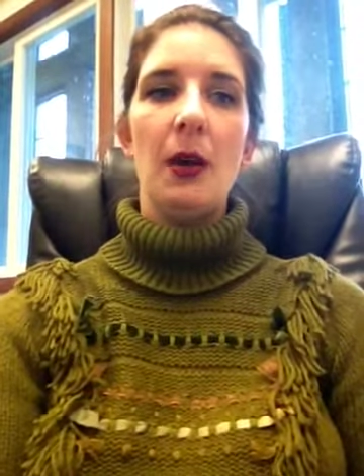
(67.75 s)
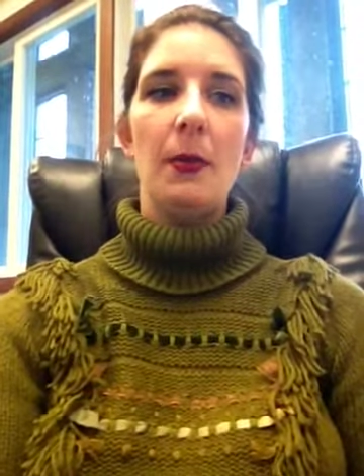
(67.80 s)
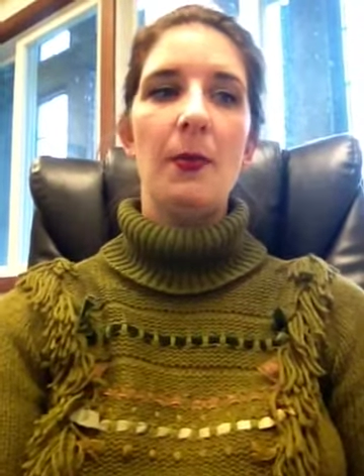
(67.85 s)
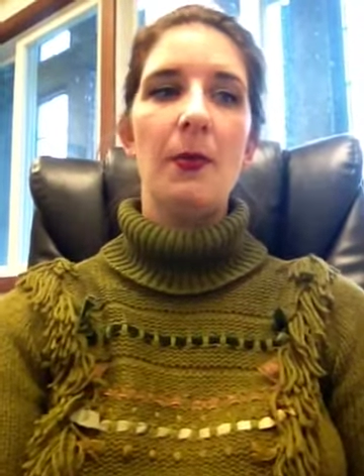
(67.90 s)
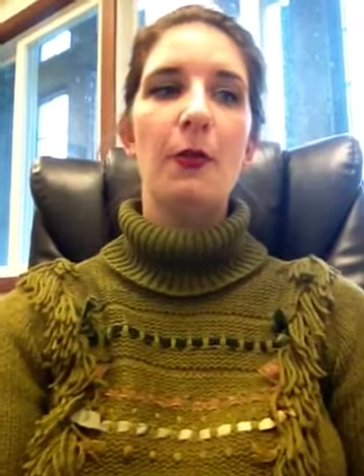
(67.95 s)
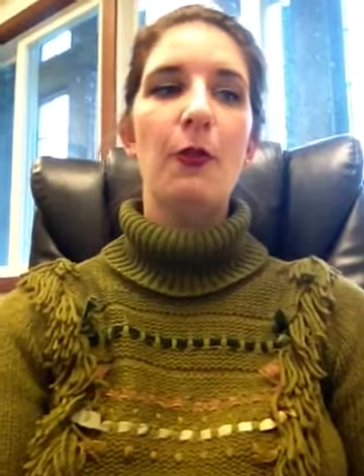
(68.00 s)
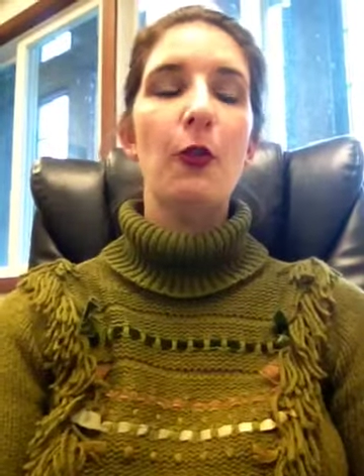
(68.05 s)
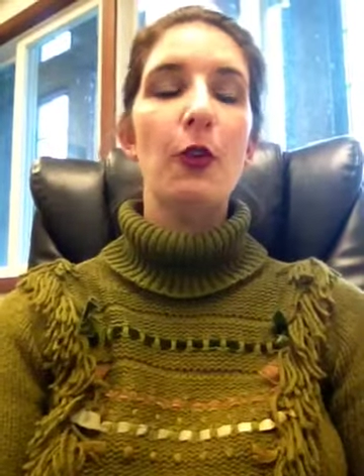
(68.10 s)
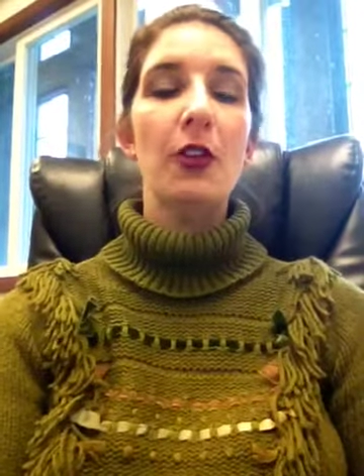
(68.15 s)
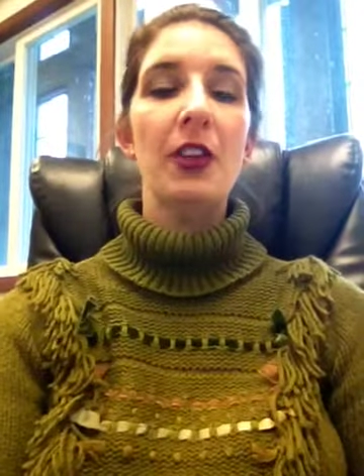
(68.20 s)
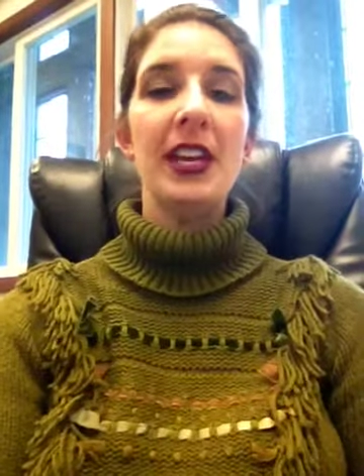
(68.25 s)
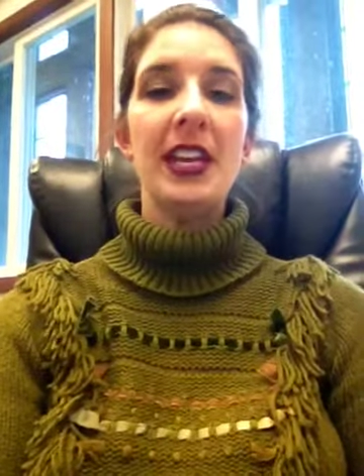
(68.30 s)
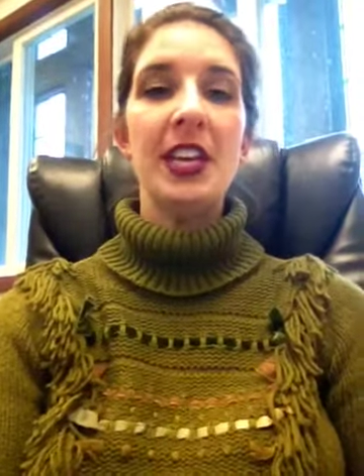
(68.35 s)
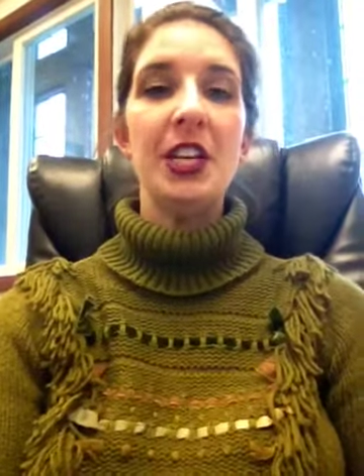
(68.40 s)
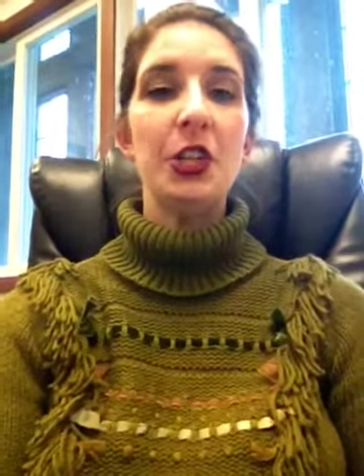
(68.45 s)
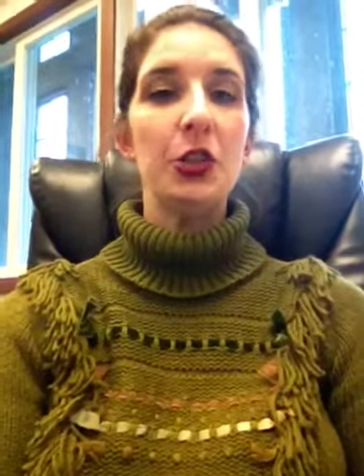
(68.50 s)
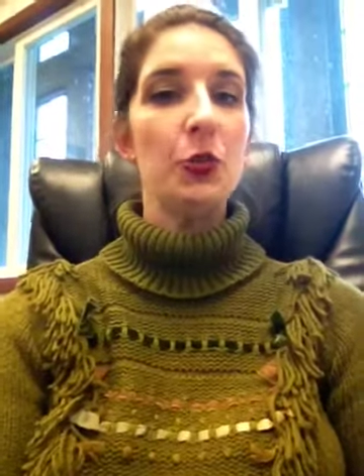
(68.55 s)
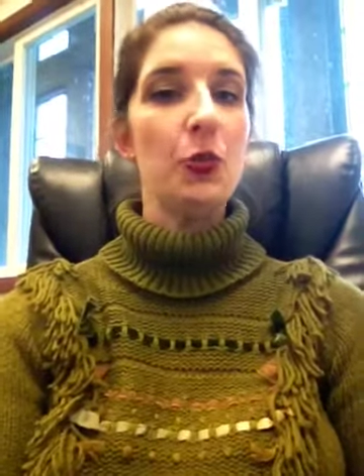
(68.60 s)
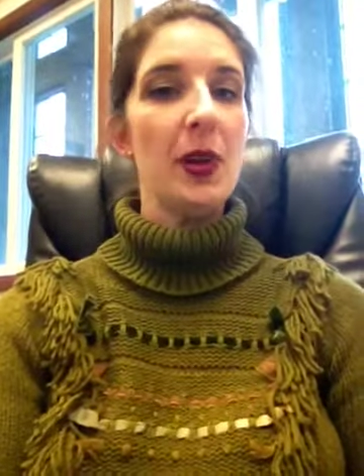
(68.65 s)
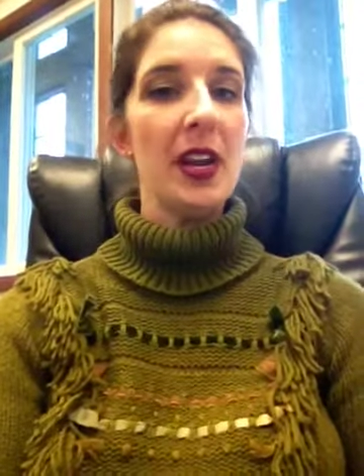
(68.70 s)
for
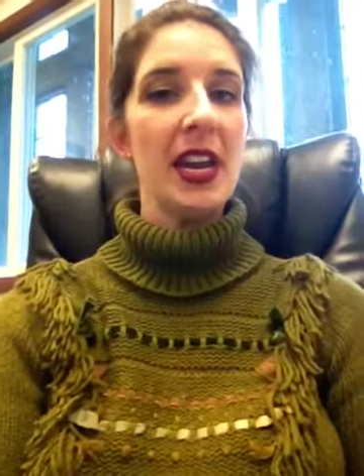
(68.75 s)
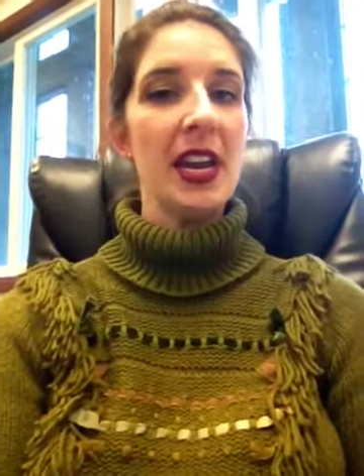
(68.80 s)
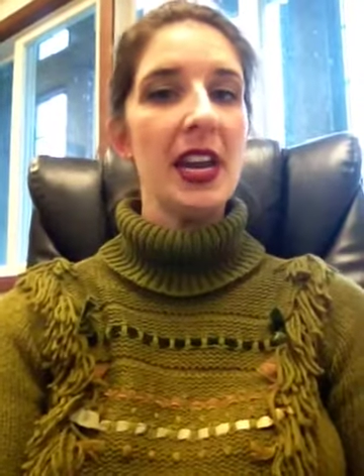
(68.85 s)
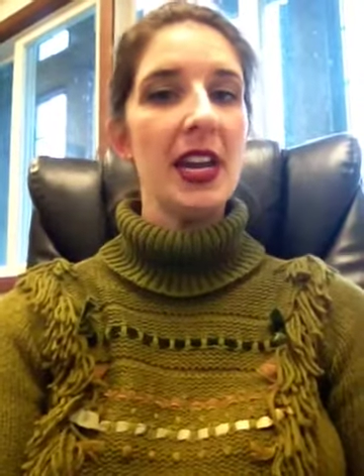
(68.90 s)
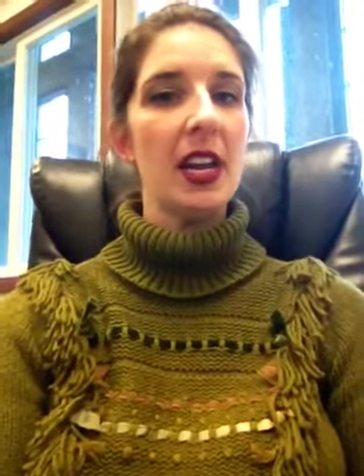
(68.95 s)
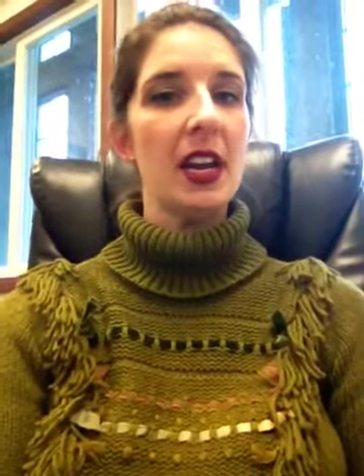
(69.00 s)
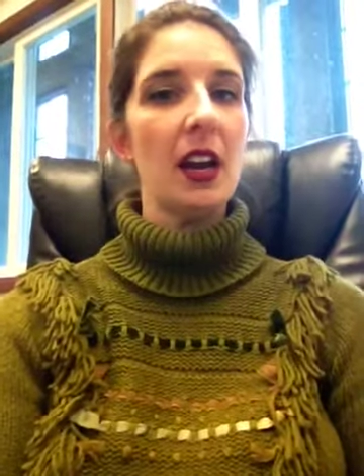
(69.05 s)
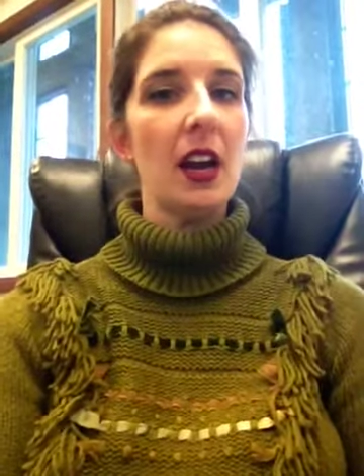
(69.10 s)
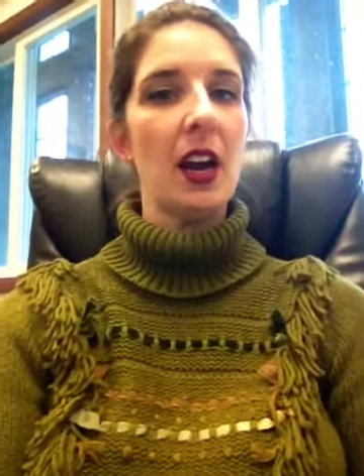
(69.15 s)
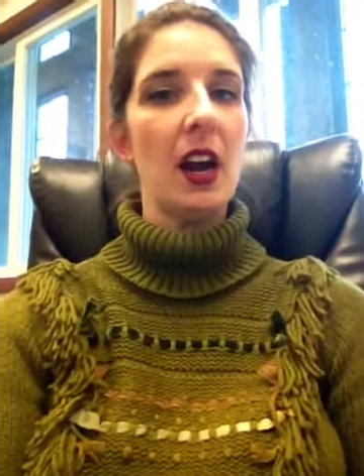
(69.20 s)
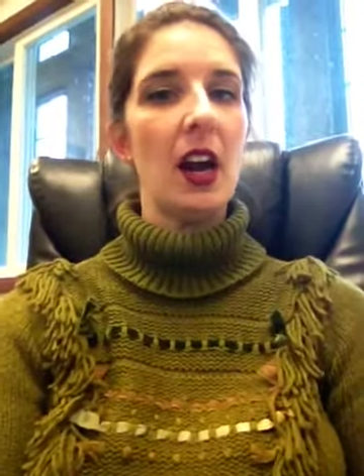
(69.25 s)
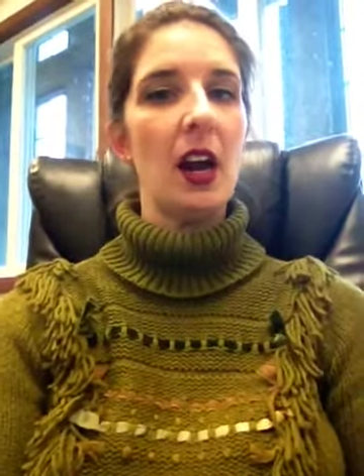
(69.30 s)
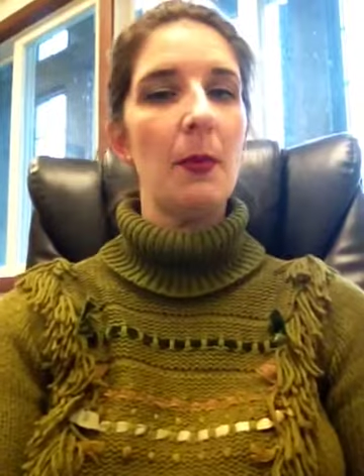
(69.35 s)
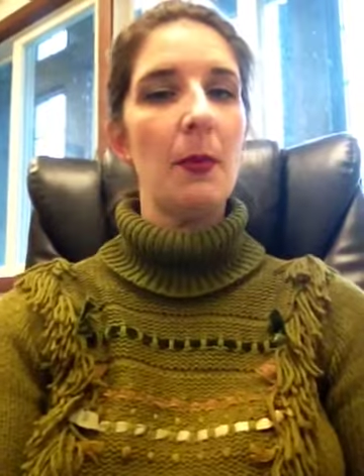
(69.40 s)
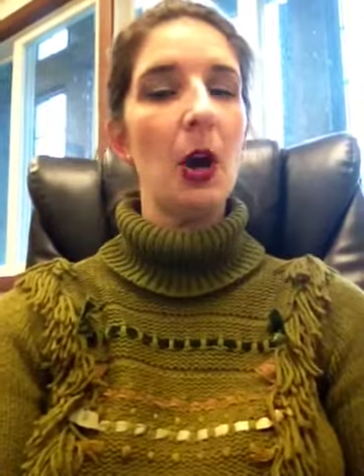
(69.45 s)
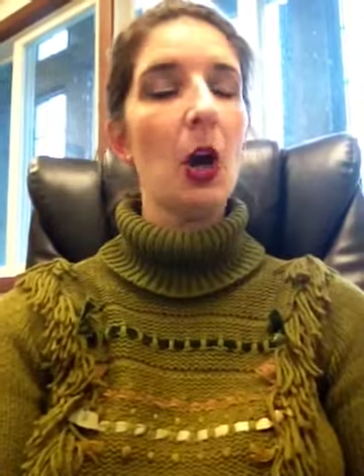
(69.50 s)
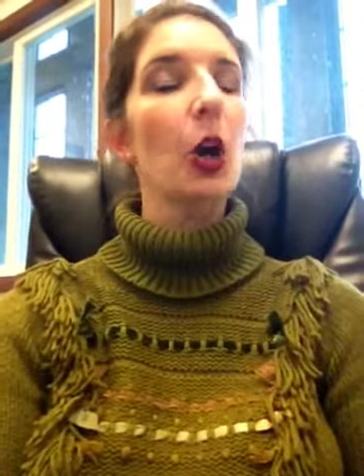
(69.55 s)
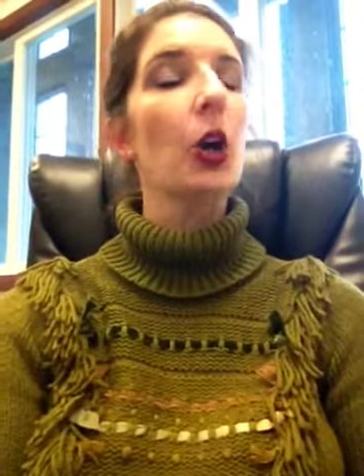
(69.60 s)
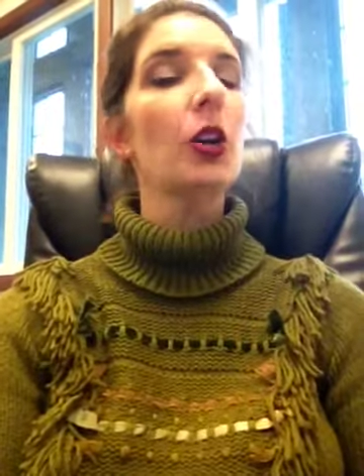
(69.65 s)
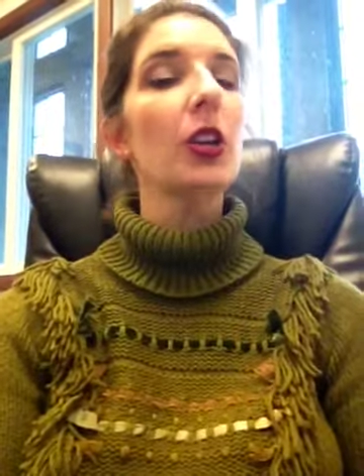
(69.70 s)
each week
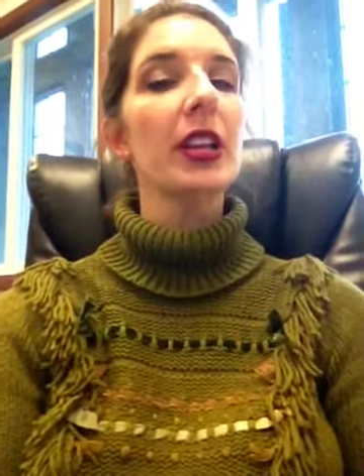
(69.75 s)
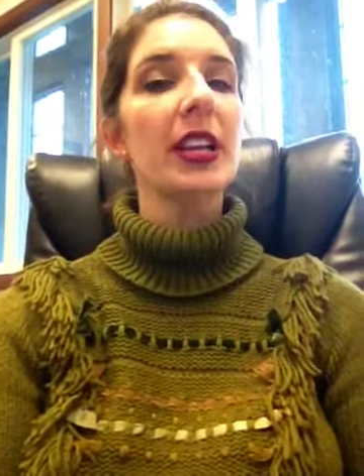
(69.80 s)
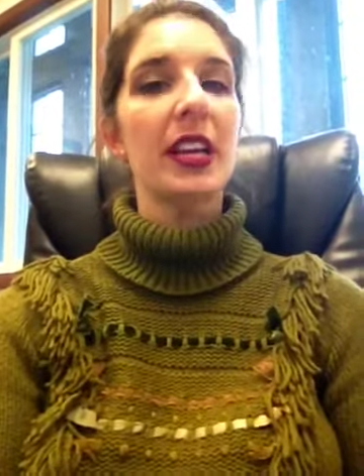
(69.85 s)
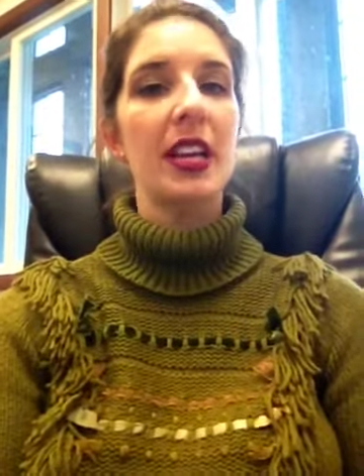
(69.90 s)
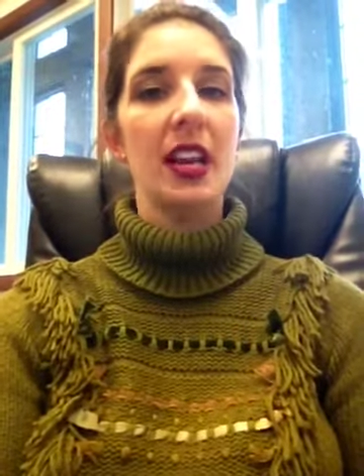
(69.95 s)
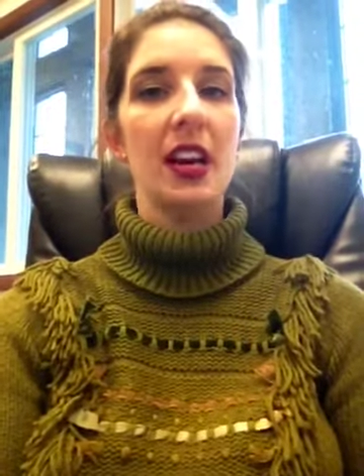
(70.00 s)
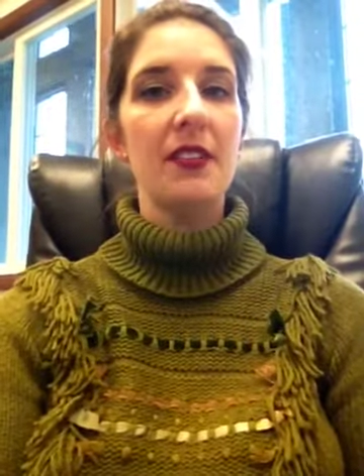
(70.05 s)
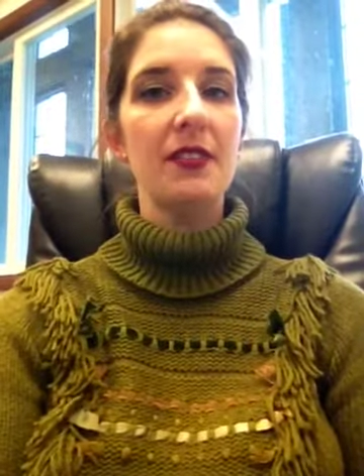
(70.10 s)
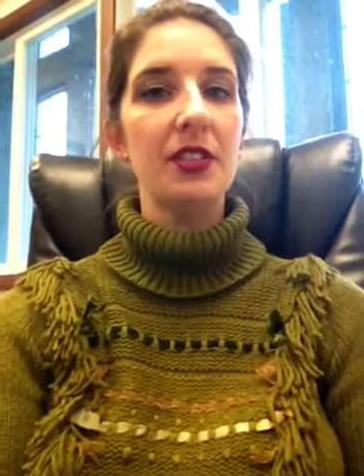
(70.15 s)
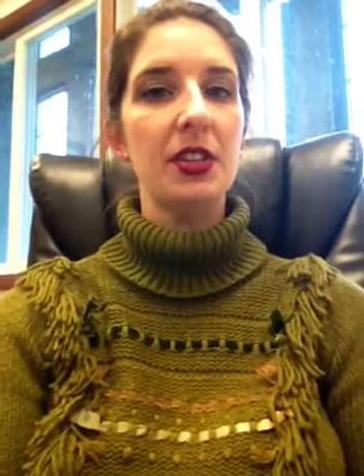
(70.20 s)
early enough